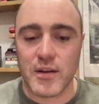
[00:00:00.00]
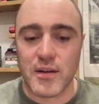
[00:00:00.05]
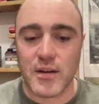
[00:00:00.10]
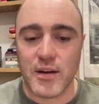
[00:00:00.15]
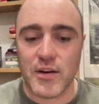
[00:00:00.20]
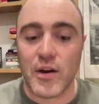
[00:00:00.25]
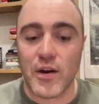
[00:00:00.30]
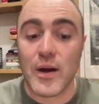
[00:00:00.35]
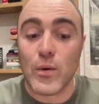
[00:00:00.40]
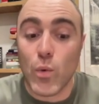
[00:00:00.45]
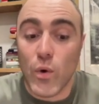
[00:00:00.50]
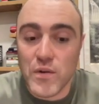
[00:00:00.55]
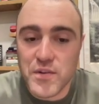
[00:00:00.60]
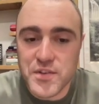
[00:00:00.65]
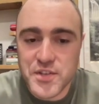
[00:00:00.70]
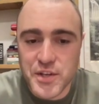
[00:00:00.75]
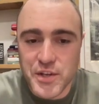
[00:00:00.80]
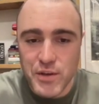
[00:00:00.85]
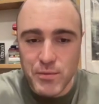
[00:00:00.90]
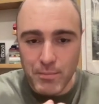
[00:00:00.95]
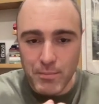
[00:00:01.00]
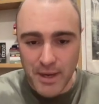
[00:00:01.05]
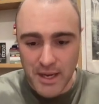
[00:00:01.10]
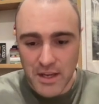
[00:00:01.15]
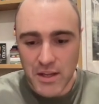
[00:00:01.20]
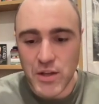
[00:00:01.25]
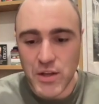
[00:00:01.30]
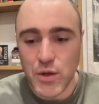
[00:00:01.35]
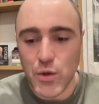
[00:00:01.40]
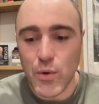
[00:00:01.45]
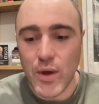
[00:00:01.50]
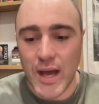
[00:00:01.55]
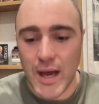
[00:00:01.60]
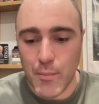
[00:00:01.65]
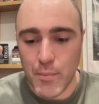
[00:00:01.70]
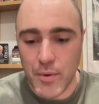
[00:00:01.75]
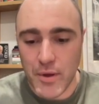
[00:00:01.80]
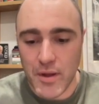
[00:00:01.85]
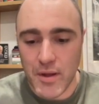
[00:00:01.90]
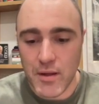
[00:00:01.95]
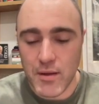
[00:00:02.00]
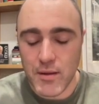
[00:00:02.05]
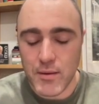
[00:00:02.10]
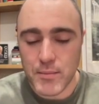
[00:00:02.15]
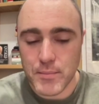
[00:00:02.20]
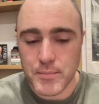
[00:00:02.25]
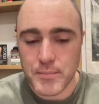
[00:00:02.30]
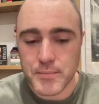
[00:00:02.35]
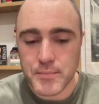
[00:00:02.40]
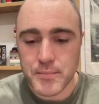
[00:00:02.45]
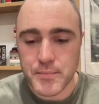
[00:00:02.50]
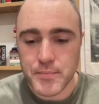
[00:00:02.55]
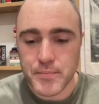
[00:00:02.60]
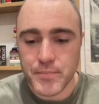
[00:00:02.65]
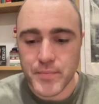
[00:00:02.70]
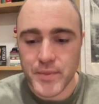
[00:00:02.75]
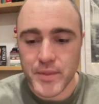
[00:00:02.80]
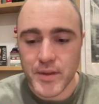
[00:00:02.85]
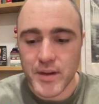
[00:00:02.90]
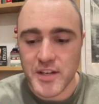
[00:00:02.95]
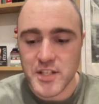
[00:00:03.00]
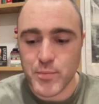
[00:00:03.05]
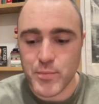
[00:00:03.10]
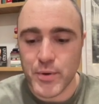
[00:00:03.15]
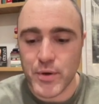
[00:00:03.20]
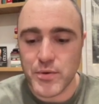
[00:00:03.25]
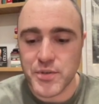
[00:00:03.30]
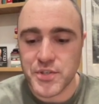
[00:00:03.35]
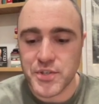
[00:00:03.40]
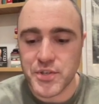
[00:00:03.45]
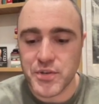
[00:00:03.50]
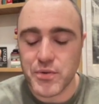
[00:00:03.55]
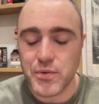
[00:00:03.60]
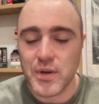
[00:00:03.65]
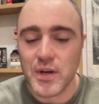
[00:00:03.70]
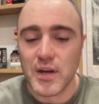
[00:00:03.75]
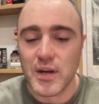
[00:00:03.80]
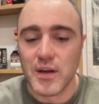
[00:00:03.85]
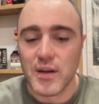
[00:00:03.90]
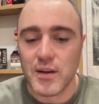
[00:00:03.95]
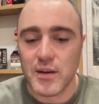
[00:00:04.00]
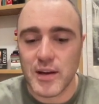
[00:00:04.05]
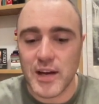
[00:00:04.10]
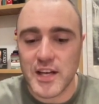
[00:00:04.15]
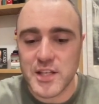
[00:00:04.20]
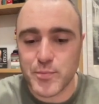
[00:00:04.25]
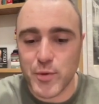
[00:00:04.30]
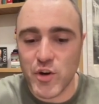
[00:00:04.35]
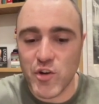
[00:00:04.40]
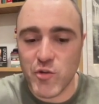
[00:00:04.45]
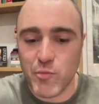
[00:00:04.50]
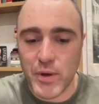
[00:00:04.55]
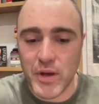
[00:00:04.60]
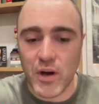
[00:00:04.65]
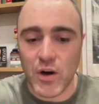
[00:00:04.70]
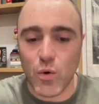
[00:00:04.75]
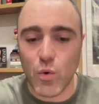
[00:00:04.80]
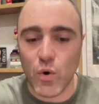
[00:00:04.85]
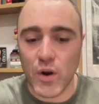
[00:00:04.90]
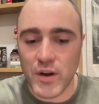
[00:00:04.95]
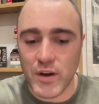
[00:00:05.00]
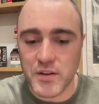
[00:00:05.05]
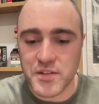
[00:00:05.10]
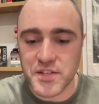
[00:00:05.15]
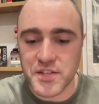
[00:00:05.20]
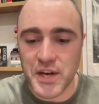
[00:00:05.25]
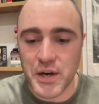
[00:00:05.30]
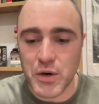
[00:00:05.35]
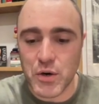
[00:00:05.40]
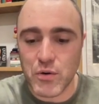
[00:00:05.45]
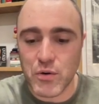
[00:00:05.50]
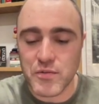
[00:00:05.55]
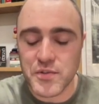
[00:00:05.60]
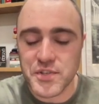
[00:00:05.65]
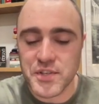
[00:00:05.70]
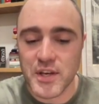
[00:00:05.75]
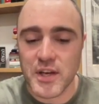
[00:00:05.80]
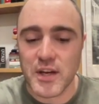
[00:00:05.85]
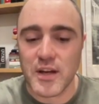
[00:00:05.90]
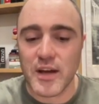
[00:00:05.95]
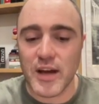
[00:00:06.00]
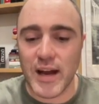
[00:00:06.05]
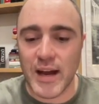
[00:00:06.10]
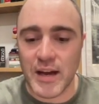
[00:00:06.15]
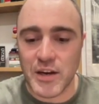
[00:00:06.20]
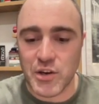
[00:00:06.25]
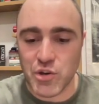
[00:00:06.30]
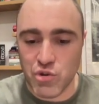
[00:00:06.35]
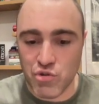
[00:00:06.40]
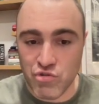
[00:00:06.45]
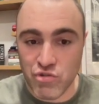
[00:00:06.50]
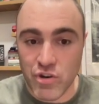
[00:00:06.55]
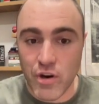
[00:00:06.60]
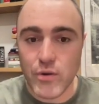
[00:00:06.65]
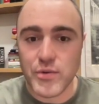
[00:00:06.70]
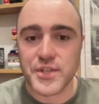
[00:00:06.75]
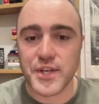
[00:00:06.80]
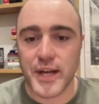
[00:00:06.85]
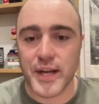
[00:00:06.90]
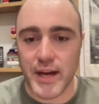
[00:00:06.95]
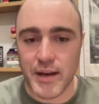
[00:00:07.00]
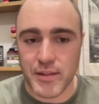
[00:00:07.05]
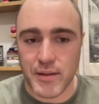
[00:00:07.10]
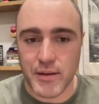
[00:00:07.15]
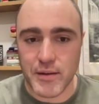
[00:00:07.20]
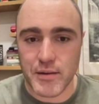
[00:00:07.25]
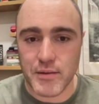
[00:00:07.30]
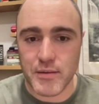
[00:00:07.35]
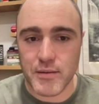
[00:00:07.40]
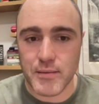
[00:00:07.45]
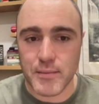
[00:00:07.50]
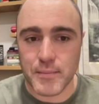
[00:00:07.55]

And I want to make you happy, as opposed to let's both be whole in ourselves and grow together,